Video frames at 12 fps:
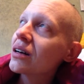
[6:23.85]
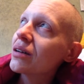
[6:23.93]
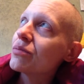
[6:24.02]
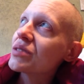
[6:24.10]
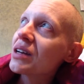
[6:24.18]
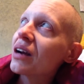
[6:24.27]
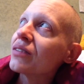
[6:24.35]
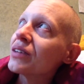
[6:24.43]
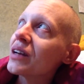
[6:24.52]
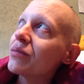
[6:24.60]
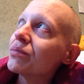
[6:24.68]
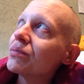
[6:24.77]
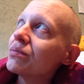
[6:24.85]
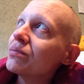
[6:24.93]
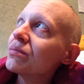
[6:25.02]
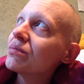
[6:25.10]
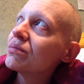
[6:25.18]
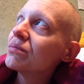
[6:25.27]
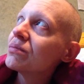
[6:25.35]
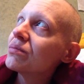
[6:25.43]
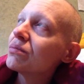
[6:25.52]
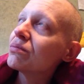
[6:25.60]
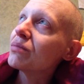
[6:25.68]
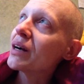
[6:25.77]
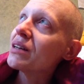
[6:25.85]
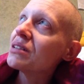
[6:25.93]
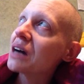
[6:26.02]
I'm scared that I might